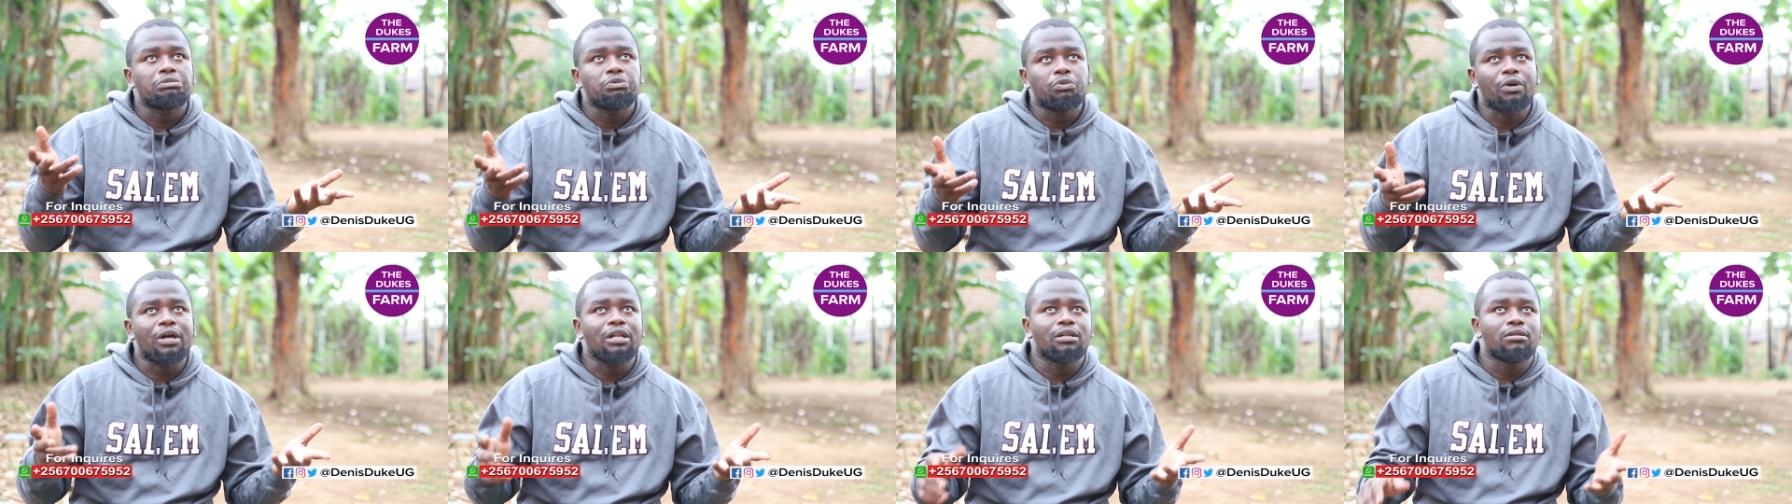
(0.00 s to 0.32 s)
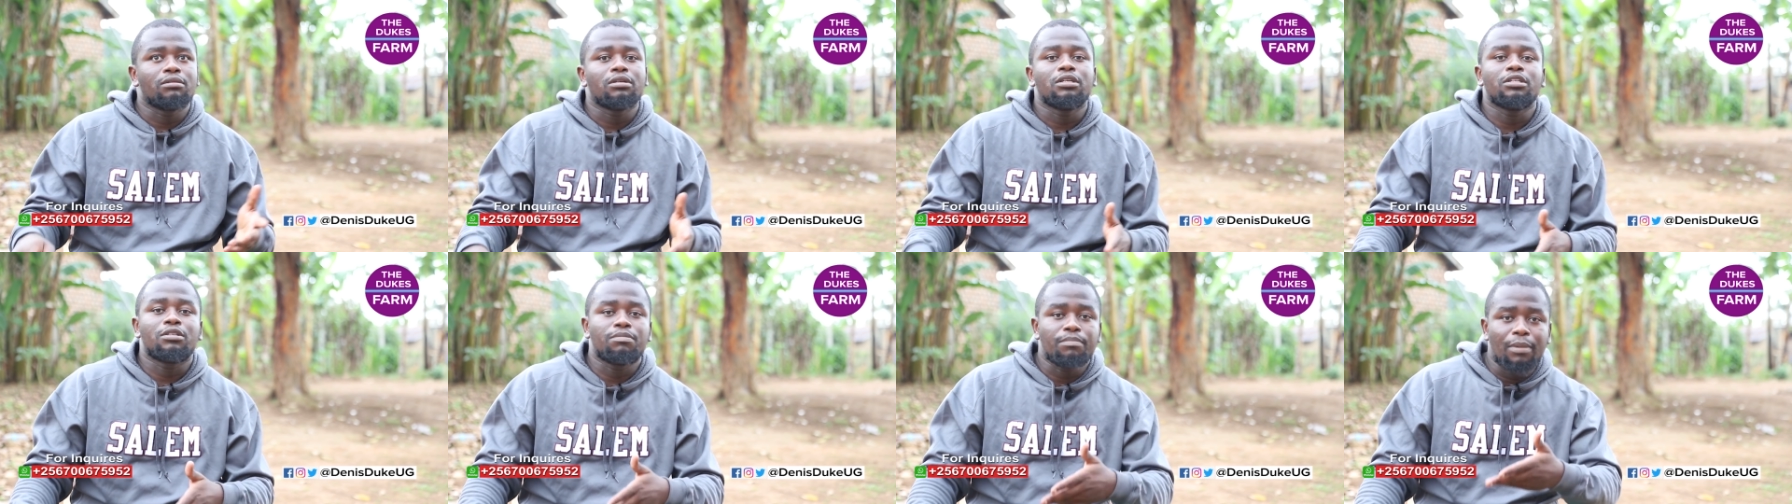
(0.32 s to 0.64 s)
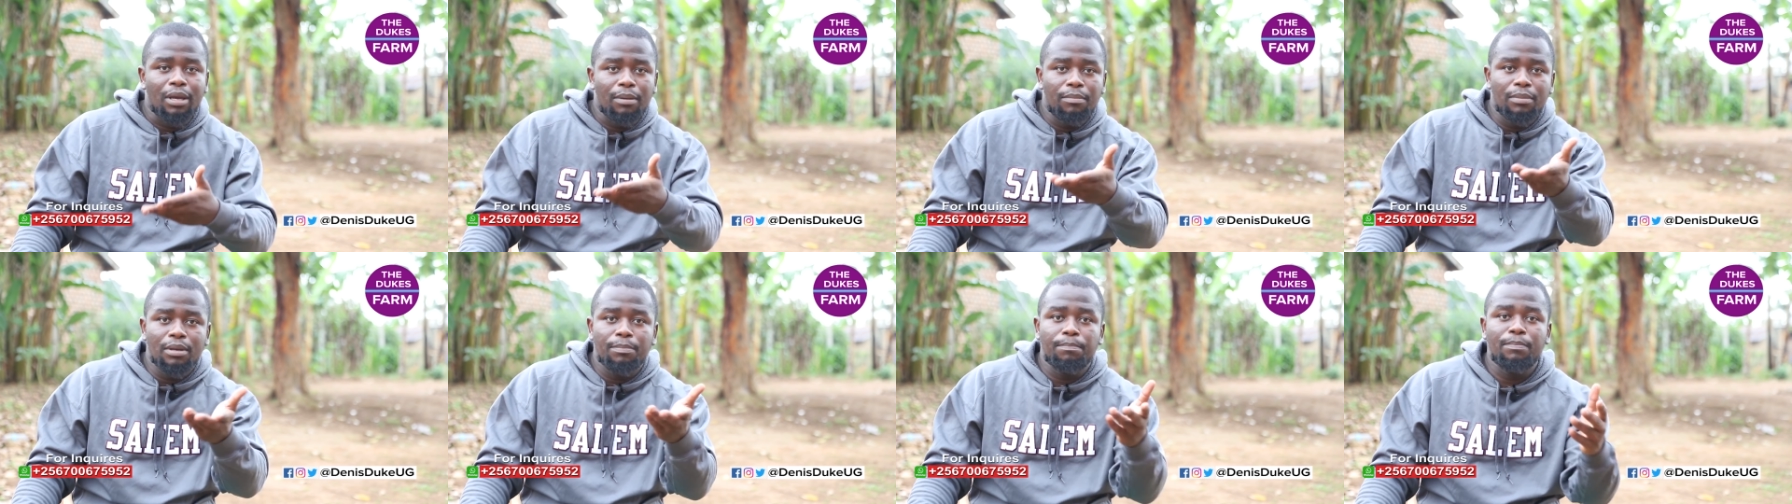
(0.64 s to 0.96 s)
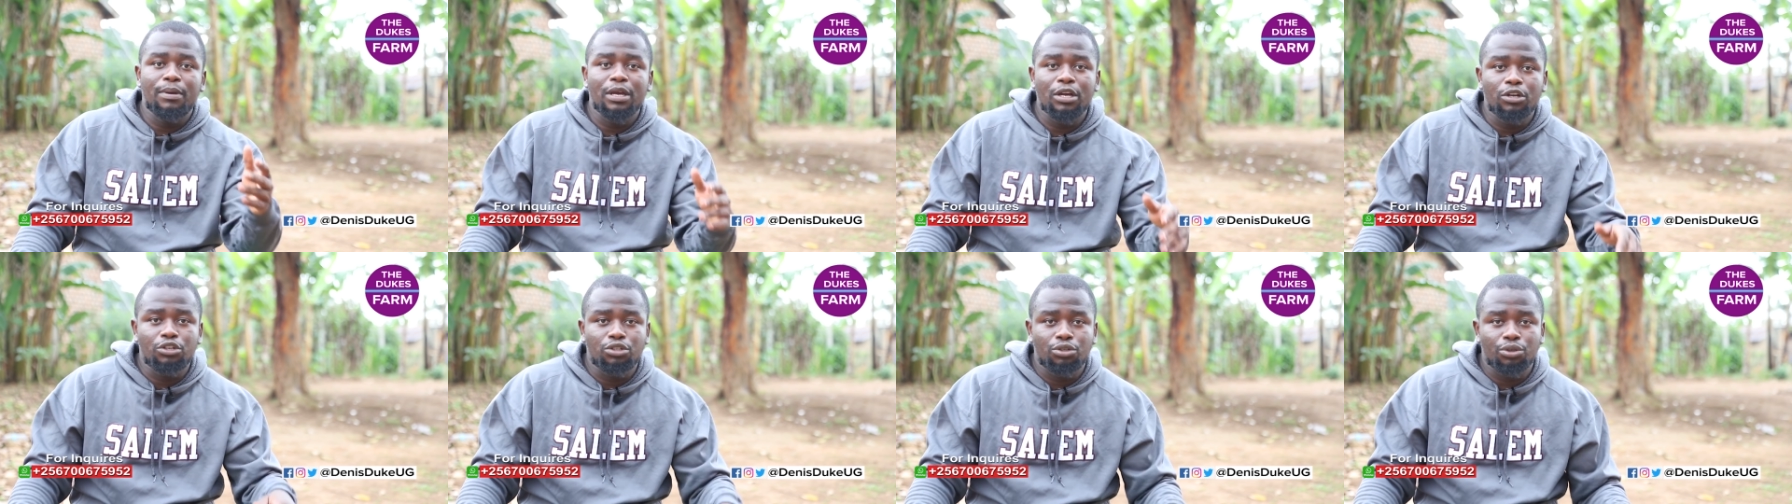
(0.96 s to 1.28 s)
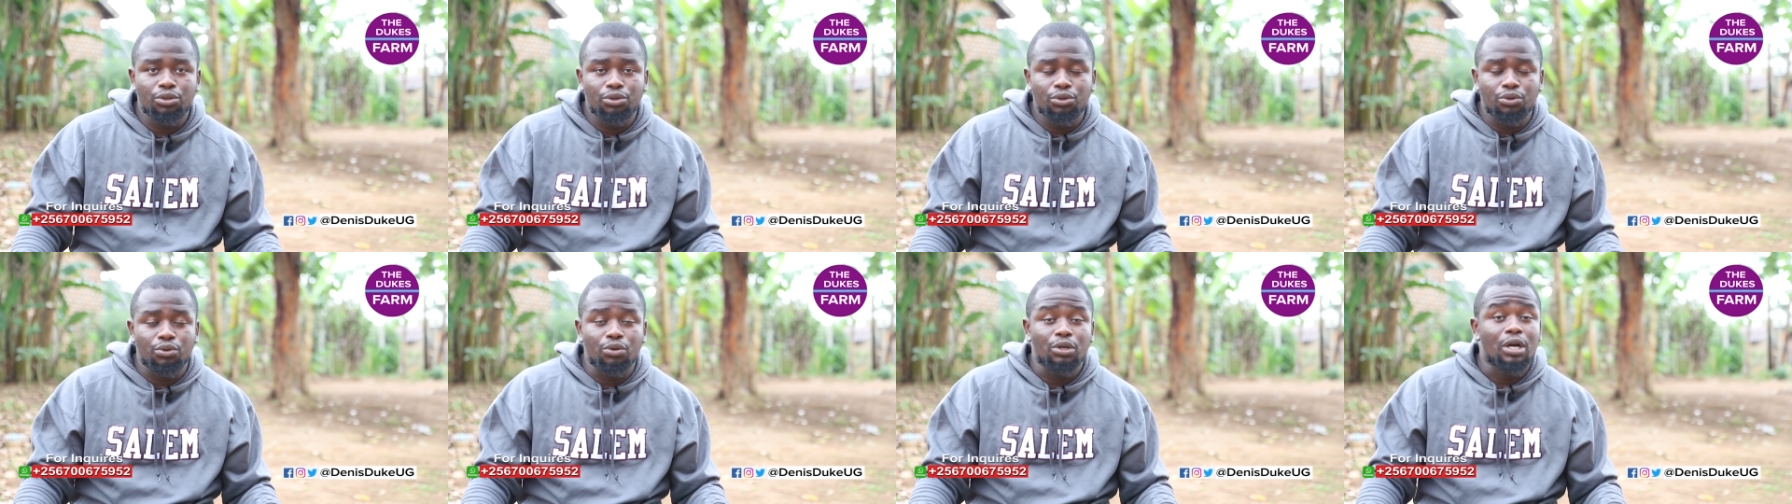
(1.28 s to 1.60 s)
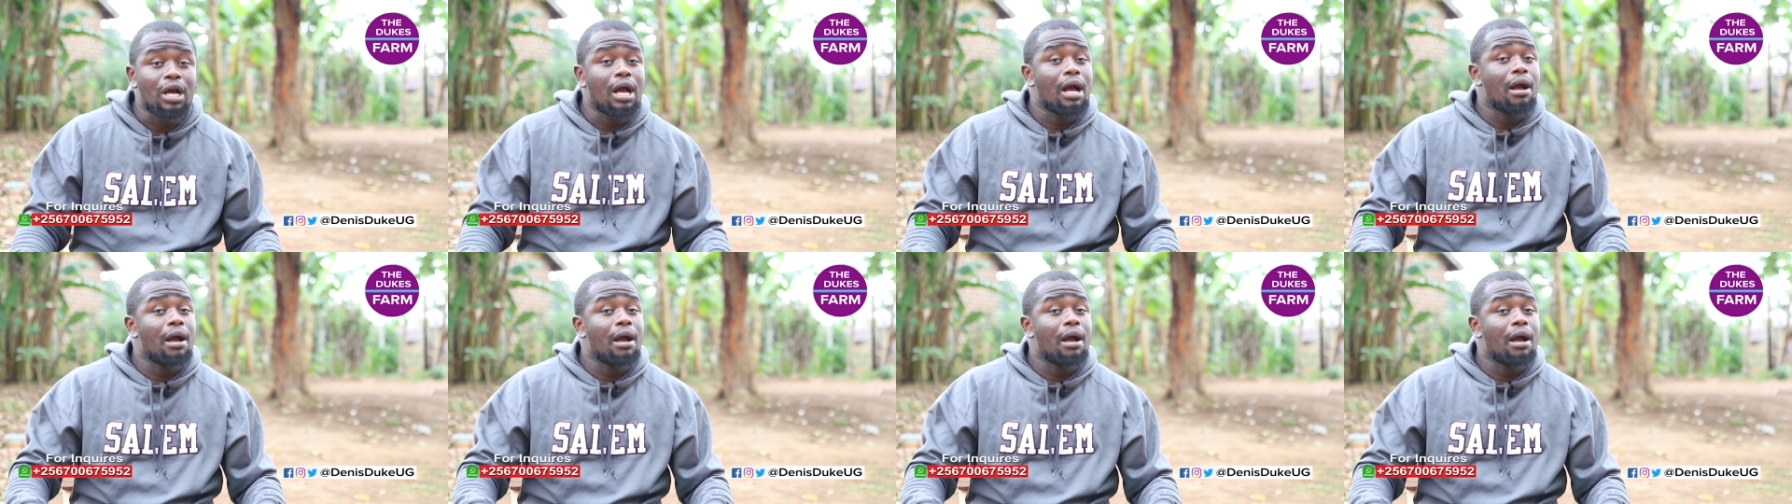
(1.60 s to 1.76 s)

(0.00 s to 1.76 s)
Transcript: well, it may be big to you.